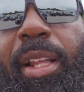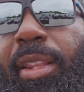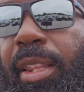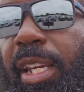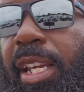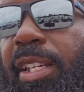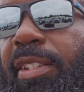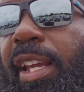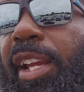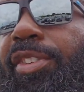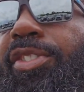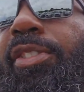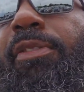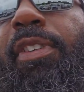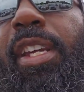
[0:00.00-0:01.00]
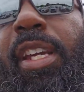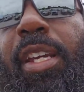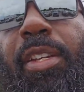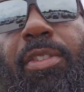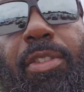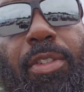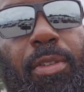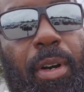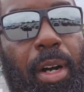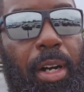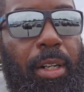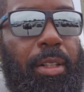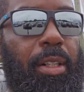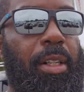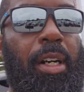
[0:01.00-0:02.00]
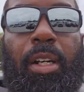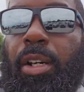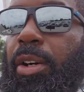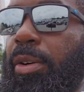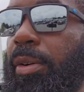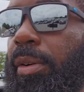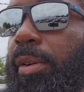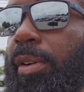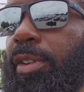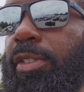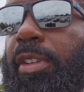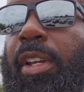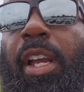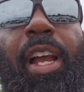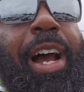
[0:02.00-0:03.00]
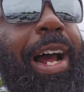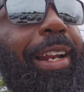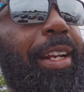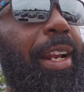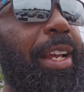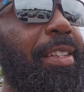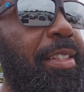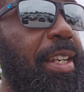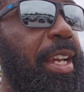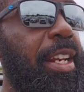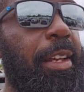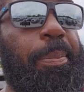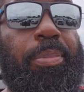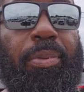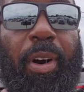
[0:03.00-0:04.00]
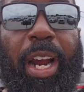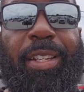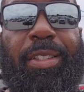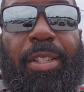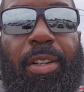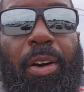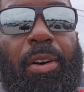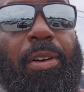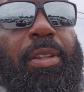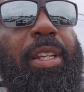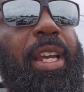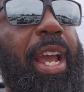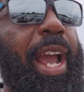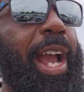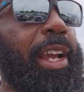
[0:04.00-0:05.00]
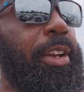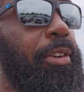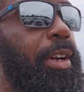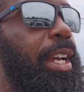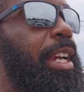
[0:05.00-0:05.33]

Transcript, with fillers: these SUVs to Honda Accords. I did not see any prices on the Acura